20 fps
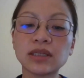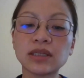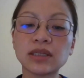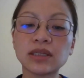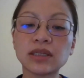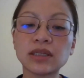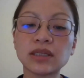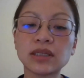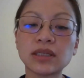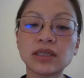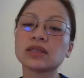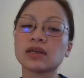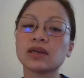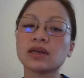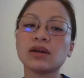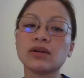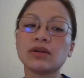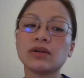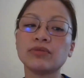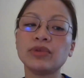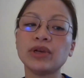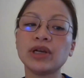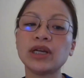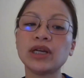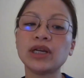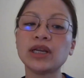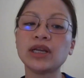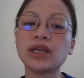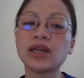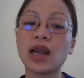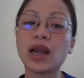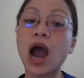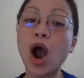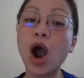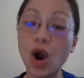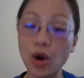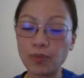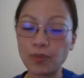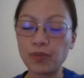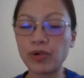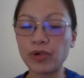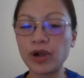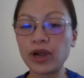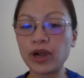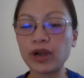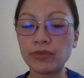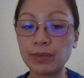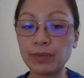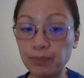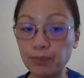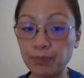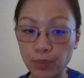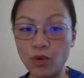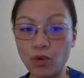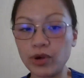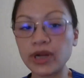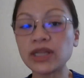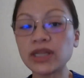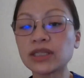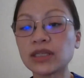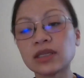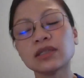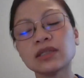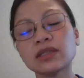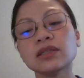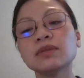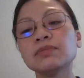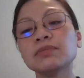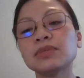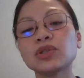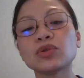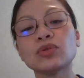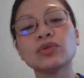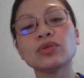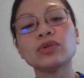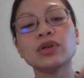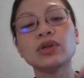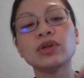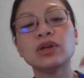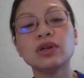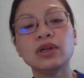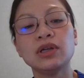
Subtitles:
This is really an outbreak reporting system. So